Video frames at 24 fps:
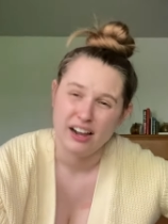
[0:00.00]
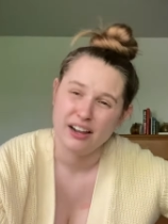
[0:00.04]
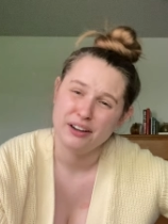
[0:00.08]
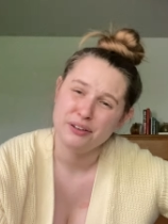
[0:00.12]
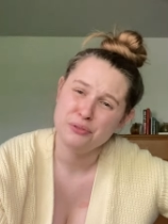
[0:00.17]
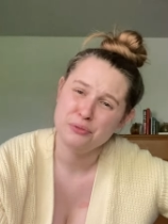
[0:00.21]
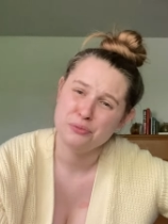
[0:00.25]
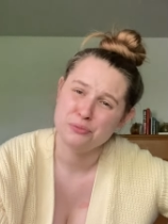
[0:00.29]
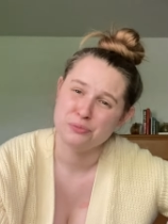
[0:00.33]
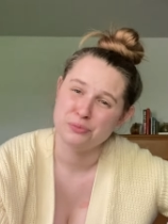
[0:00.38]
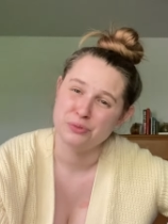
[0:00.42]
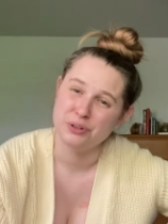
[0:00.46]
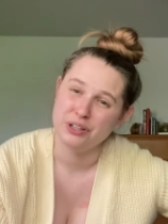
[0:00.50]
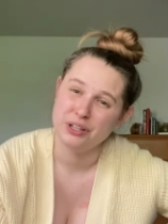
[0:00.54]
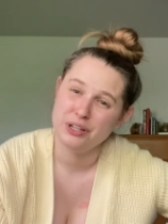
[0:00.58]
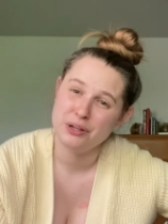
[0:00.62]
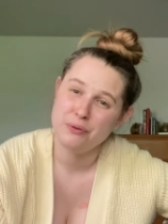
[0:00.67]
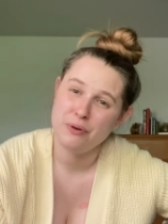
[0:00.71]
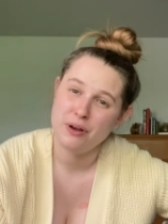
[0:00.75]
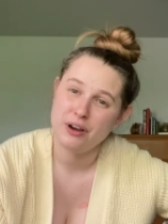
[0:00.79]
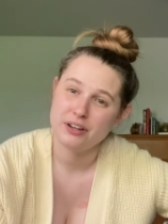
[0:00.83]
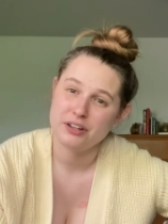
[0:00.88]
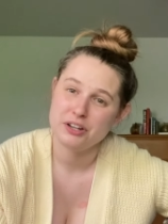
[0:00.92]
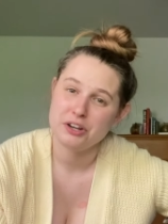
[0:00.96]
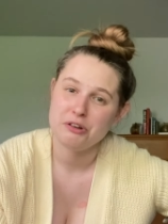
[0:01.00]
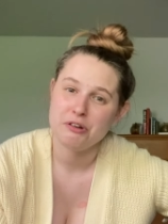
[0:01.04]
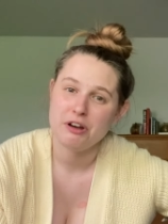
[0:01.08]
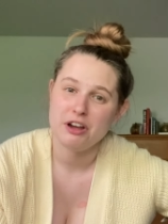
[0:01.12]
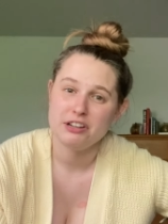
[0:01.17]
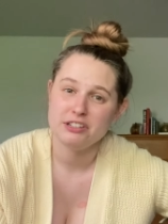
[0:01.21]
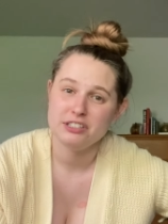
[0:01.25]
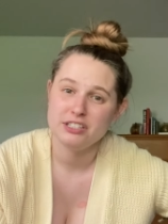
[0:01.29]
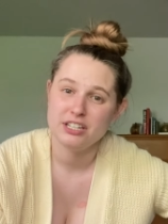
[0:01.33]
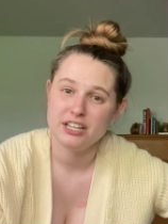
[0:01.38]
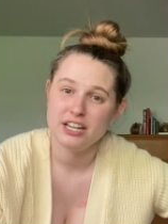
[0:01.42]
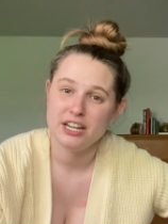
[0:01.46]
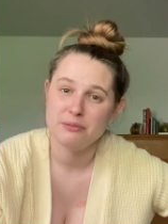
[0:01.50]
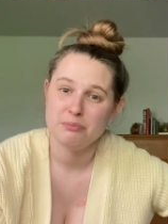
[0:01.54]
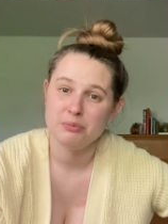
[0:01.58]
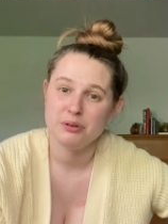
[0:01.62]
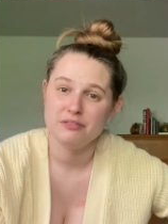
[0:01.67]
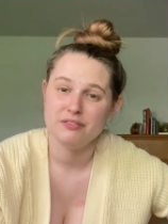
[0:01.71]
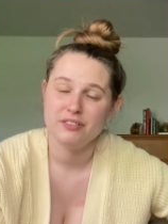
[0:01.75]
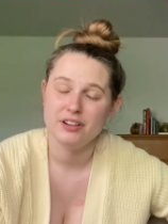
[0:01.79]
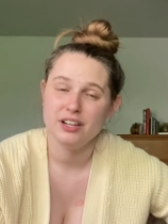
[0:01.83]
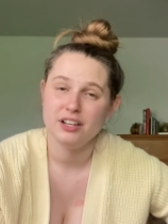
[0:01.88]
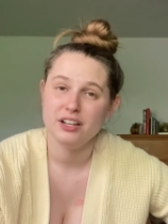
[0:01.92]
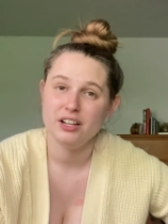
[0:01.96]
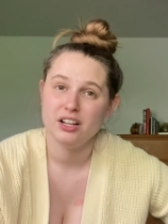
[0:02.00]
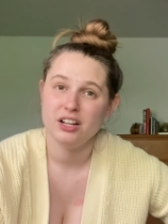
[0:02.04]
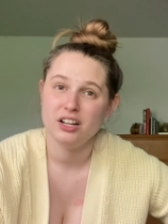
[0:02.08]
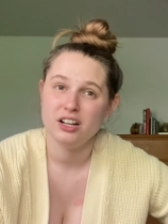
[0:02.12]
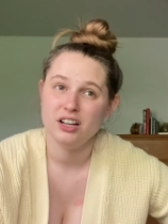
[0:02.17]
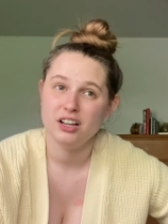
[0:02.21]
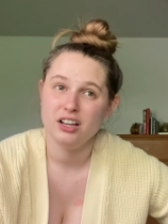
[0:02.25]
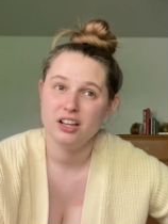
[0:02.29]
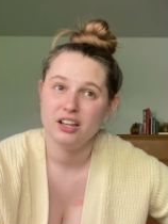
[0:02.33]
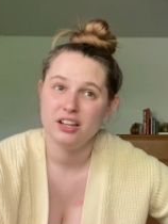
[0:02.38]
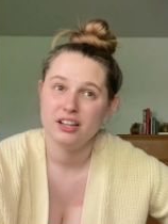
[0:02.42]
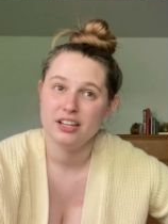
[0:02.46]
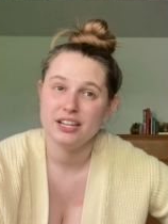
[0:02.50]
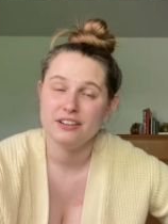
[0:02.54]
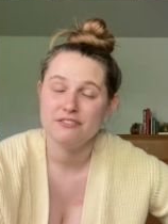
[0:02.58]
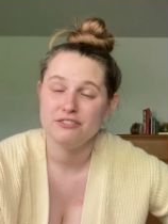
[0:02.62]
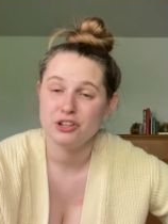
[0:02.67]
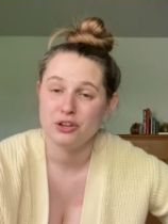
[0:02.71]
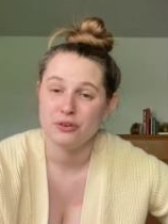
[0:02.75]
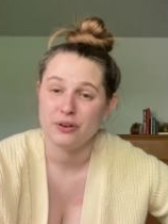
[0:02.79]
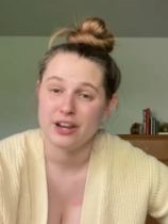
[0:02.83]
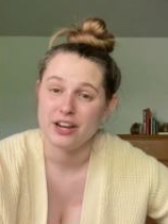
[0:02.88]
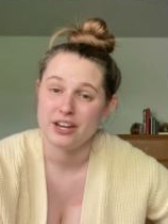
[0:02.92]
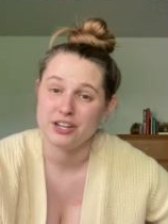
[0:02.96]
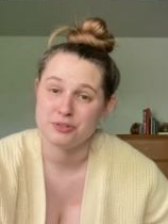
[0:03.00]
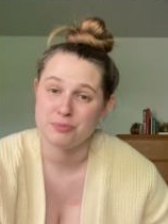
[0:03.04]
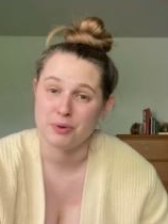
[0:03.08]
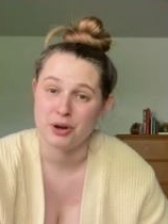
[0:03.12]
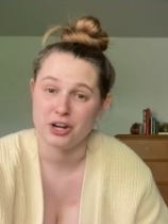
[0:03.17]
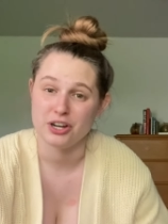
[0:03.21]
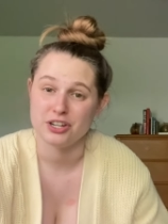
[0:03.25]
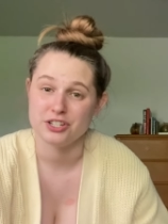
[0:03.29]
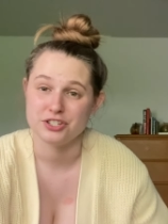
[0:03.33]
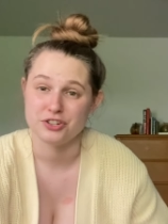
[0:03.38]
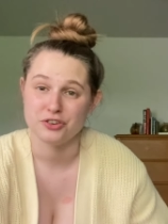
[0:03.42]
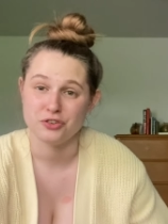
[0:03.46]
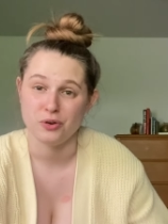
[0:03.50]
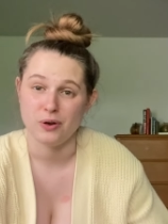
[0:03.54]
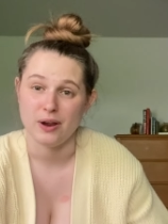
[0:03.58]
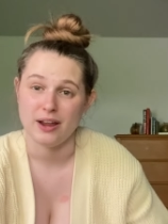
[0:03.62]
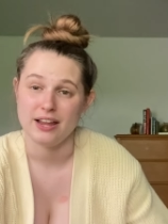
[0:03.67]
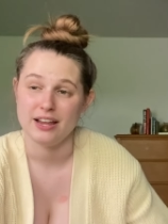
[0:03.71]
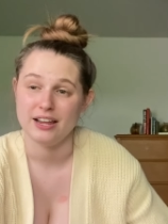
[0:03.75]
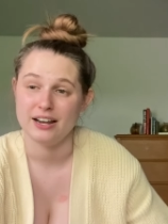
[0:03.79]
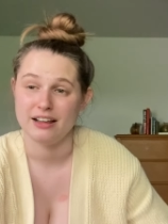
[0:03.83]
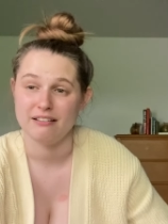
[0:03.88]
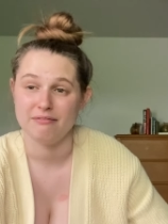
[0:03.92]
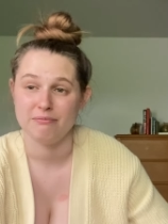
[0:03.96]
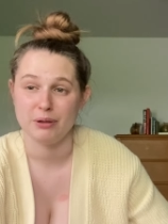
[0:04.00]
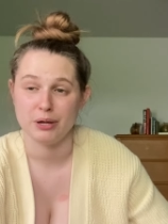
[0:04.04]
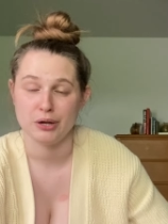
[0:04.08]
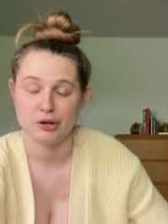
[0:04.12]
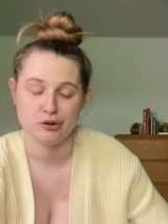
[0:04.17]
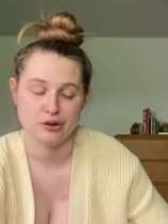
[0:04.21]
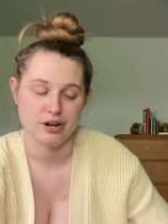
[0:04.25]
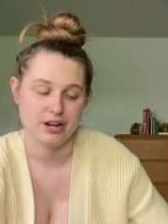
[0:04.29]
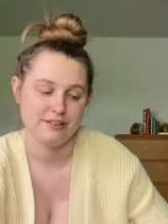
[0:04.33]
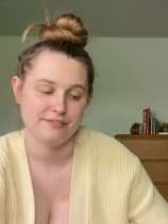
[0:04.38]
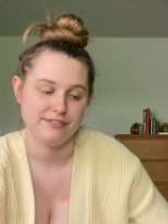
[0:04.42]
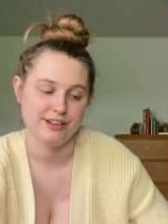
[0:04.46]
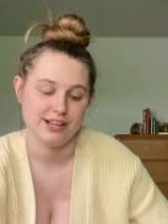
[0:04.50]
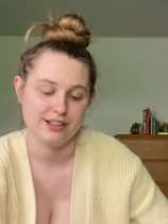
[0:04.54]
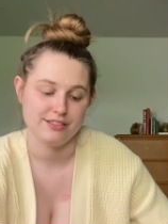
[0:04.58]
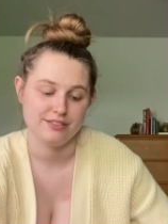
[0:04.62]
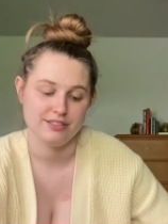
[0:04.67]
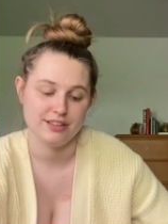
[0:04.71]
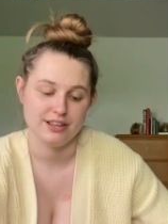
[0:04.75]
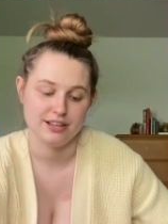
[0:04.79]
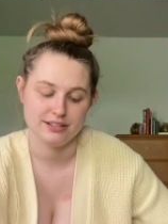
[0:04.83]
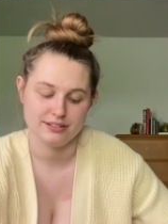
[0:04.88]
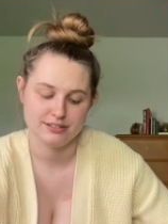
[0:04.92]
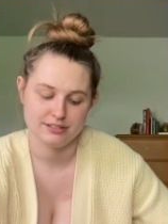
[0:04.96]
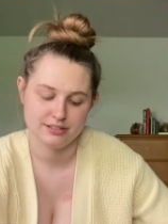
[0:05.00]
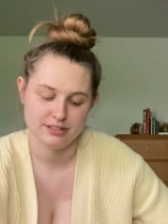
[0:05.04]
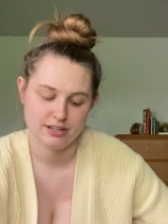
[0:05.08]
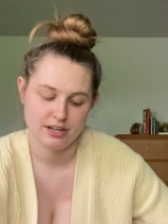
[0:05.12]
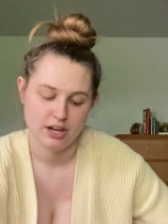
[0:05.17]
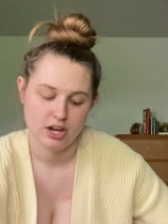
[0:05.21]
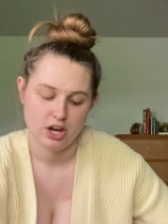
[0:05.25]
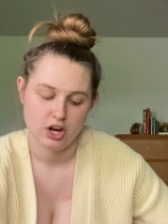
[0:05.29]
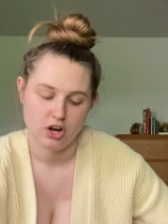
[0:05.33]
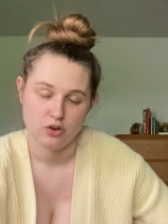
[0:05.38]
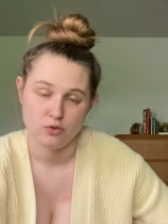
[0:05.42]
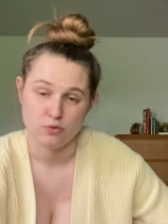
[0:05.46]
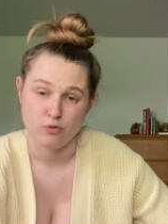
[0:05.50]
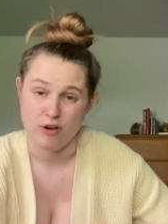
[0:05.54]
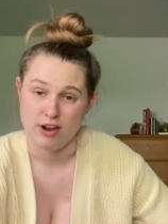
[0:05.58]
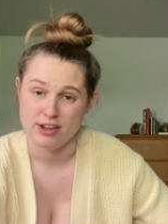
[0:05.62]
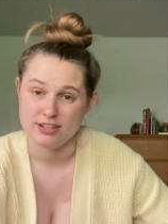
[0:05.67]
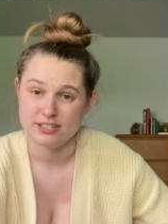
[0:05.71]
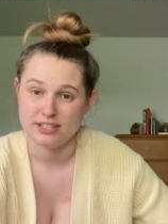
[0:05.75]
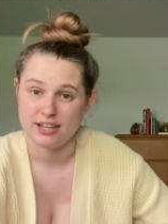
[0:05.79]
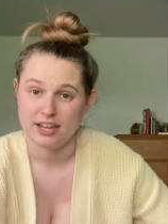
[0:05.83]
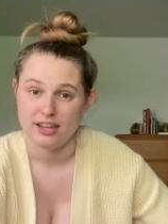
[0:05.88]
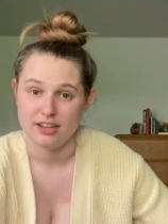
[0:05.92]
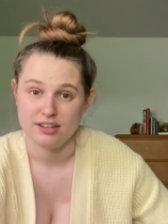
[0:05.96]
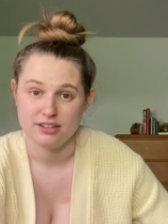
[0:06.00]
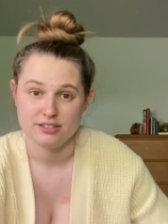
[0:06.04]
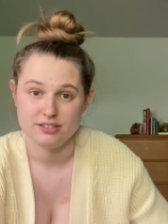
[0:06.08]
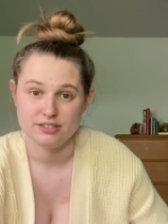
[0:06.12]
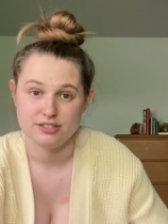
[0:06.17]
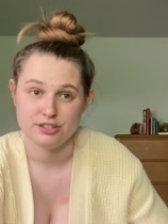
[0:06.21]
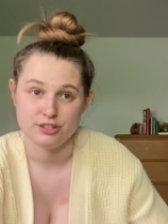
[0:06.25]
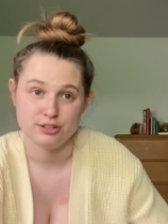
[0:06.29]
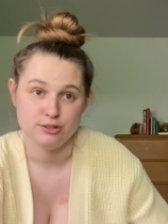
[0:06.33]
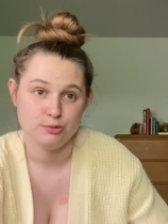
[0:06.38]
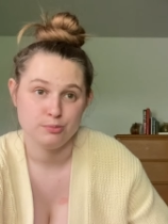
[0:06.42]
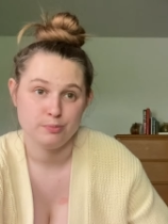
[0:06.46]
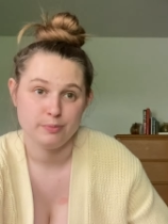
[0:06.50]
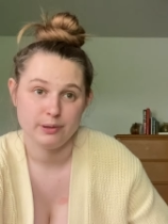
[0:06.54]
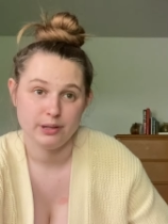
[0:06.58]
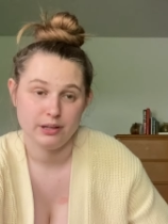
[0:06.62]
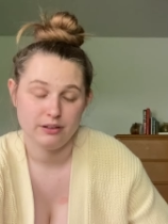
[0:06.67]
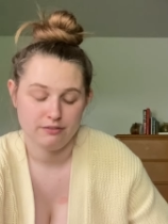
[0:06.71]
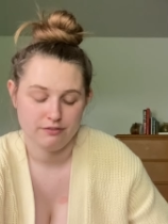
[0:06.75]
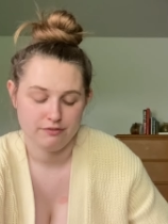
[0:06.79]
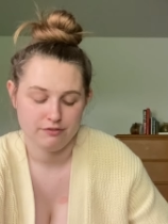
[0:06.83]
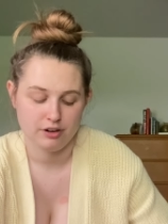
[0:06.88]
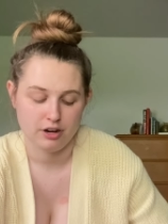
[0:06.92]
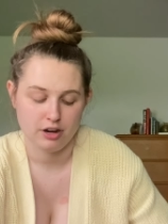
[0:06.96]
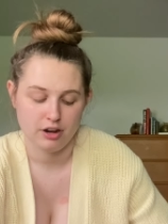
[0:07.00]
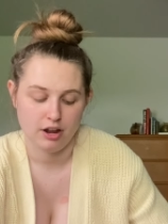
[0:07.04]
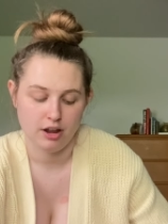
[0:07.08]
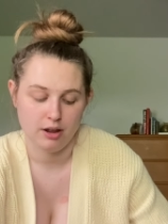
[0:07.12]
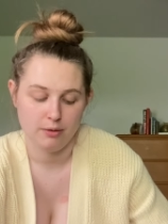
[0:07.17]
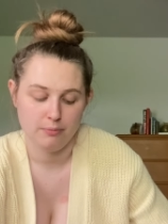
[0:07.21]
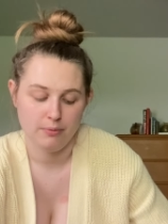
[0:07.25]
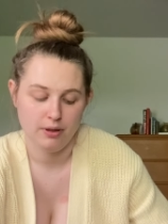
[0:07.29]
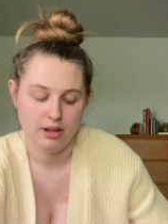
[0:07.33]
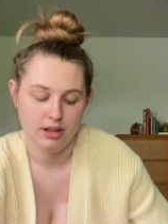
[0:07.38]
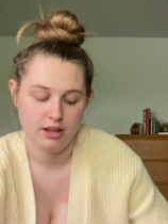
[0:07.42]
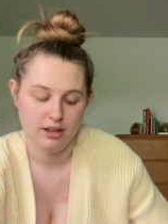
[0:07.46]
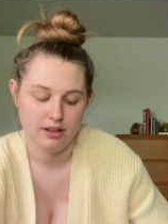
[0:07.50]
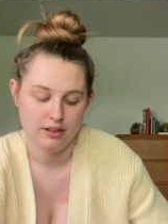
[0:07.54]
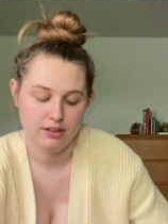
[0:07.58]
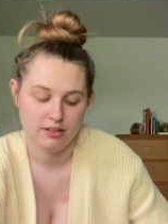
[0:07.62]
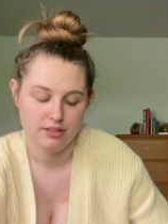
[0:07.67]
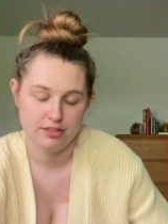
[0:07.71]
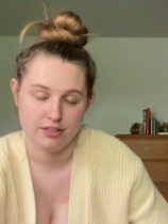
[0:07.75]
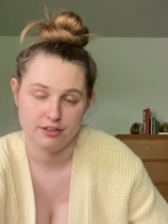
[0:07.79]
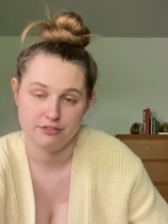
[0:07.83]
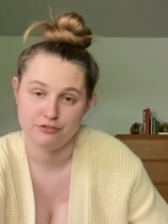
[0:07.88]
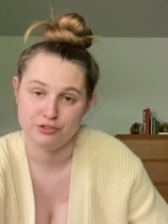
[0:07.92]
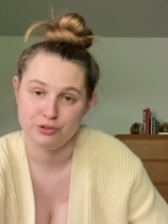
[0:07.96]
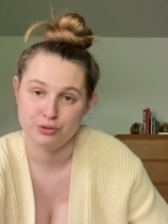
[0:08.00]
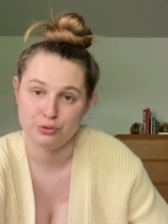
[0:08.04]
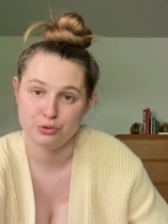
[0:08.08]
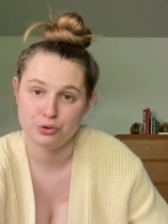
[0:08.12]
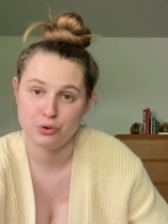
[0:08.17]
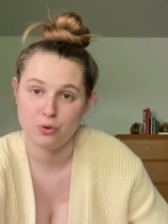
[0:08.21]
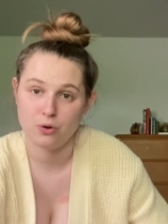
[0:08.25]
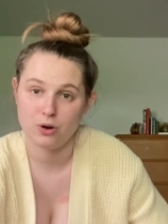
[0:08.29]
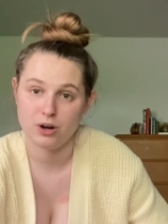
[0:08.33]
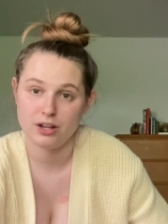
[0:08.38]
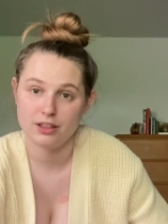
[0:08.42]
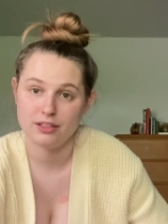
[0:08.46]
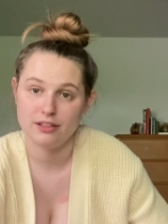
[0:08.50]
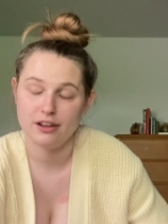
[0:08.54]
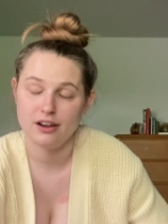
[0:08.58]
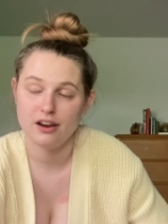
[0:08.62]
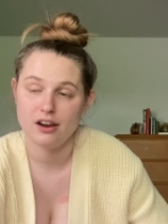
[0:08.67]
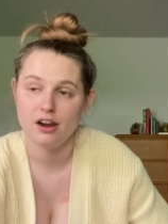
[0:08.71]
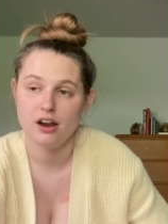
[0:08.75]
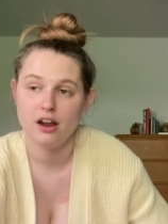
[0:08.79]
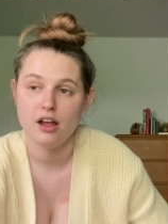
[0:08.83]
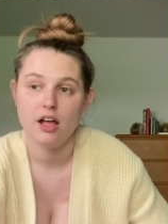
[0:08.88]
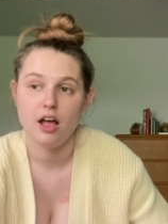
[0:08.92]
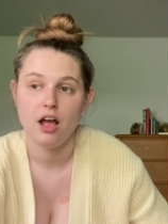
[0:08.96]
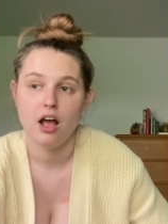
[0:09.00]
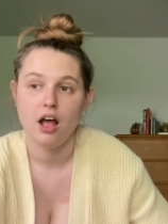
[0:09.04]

I don't really want to go out to Naperville, even though H Mart is great, and I've been craving this rice cake soup from the food court there.